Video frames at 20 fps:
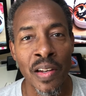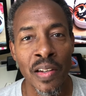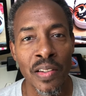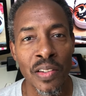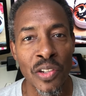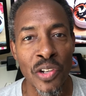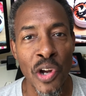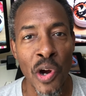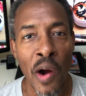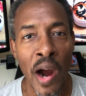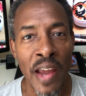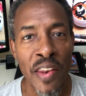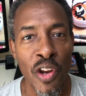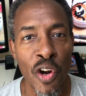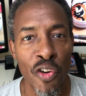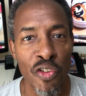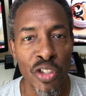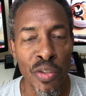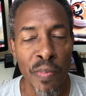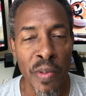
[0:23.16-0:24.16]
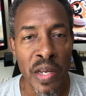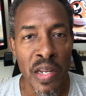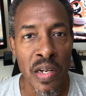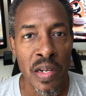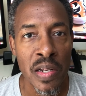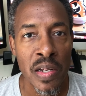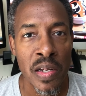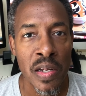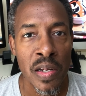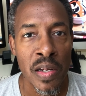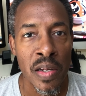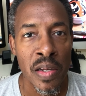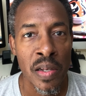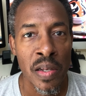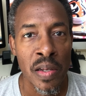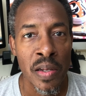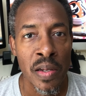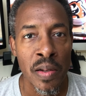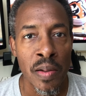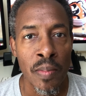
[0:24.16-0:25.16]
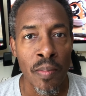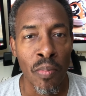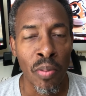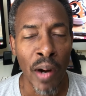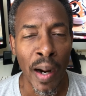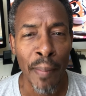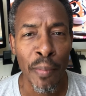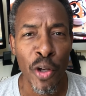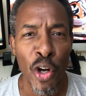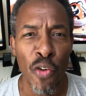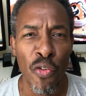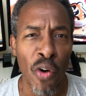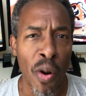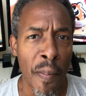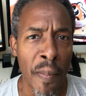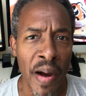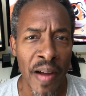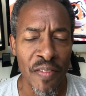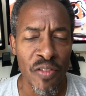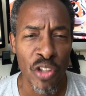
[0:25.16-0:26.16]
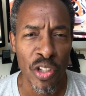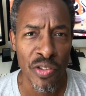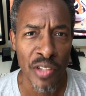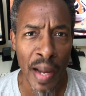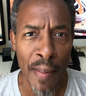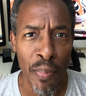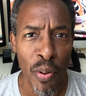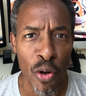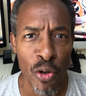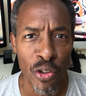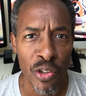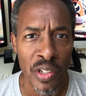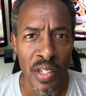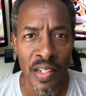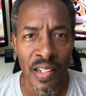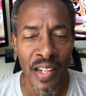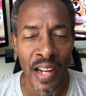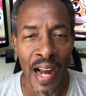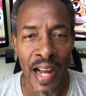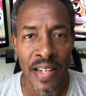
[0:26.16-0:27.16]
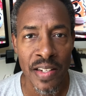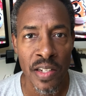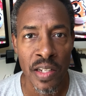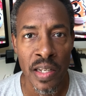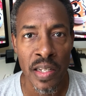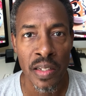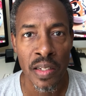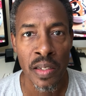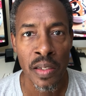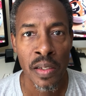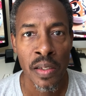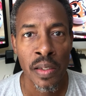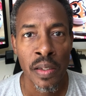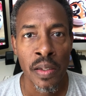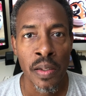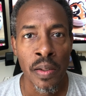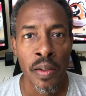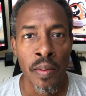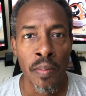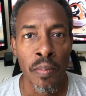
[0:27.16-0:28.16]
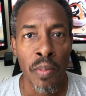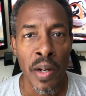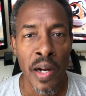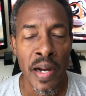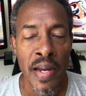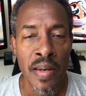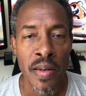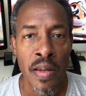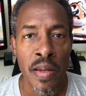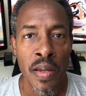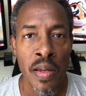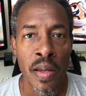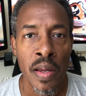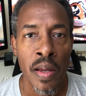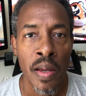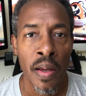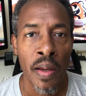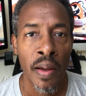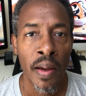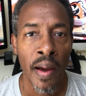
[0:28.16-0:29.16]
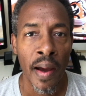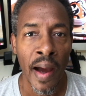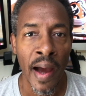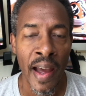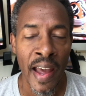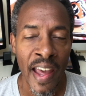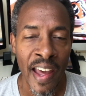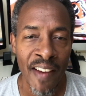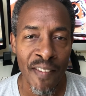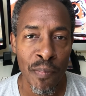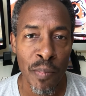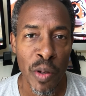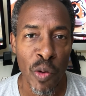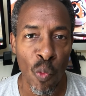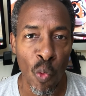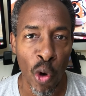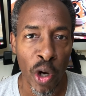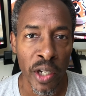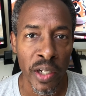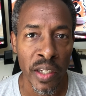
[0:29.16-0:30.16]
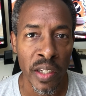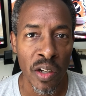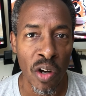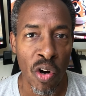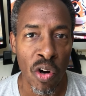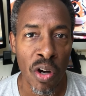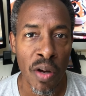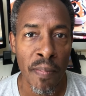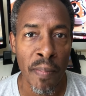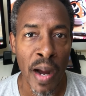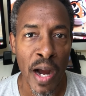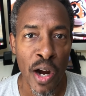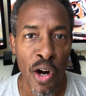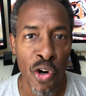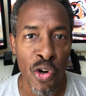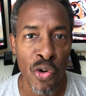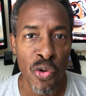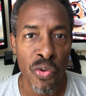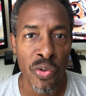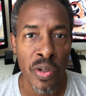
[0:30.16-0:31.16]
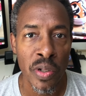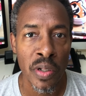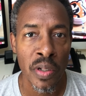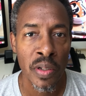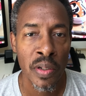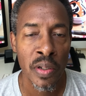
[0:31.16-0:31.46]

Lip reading: I know it's been probably over a month since I posted any content, but I have been working on my own